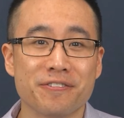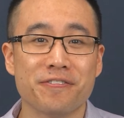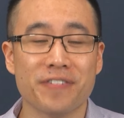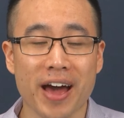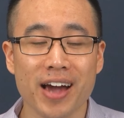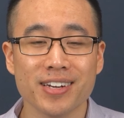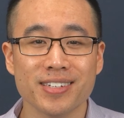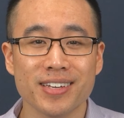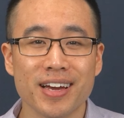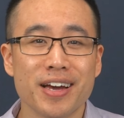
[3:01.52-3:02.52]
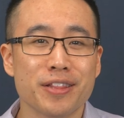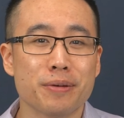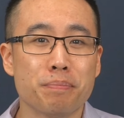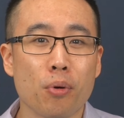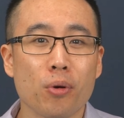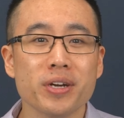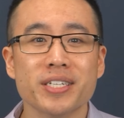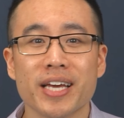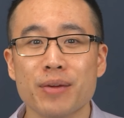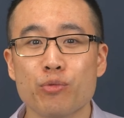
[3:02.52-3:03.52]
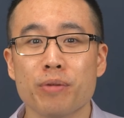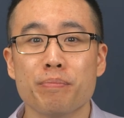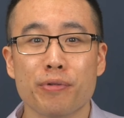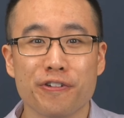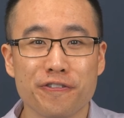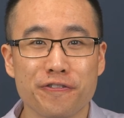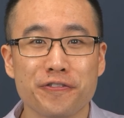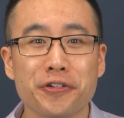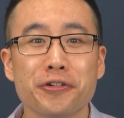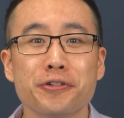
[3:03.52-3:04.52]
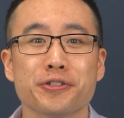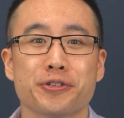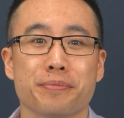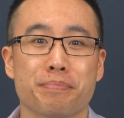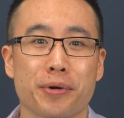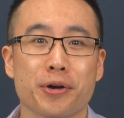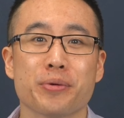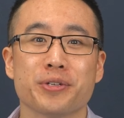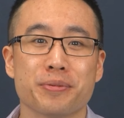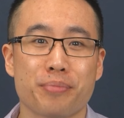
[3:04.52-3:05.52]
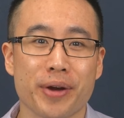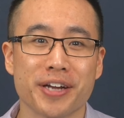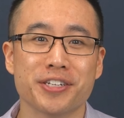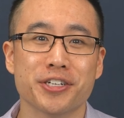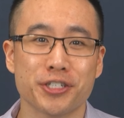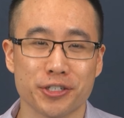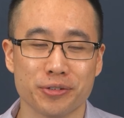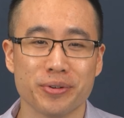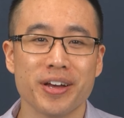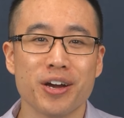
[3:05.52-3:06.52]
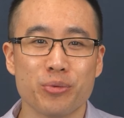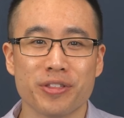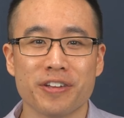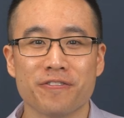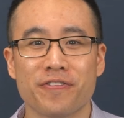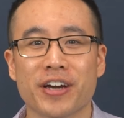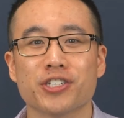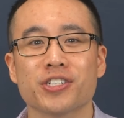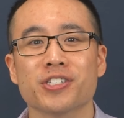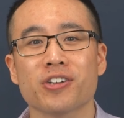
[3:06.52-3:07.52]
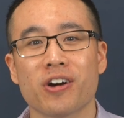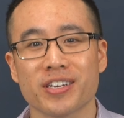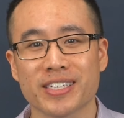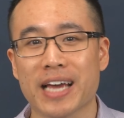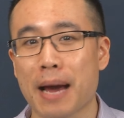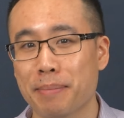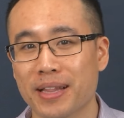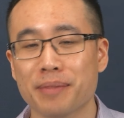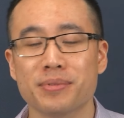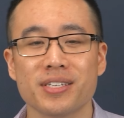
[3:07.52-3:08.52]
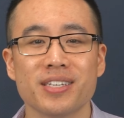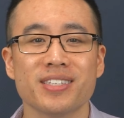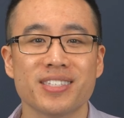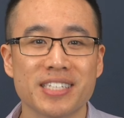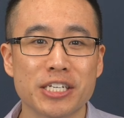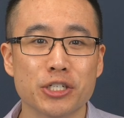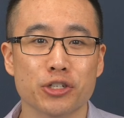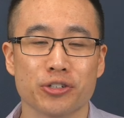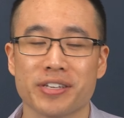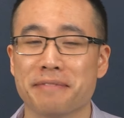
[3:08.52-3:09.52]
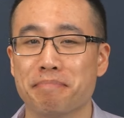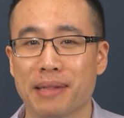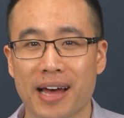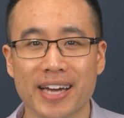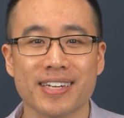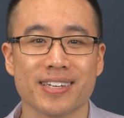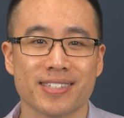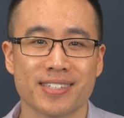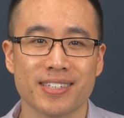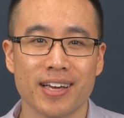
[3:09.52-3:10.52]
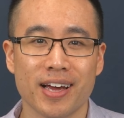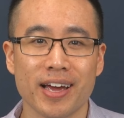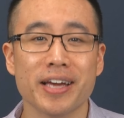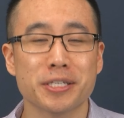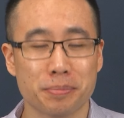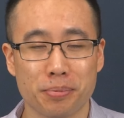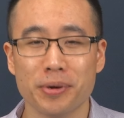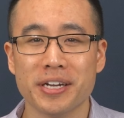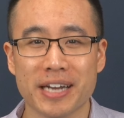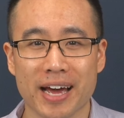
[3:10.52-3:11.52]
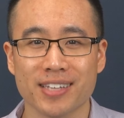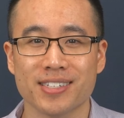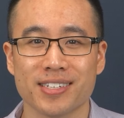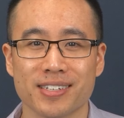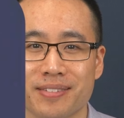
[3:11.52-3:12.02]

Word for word: In fact, the pork tapeworm prefers to burrow into brain tissue, with infections causing epilepsy, seizures, and blindness. It's pretty nasty.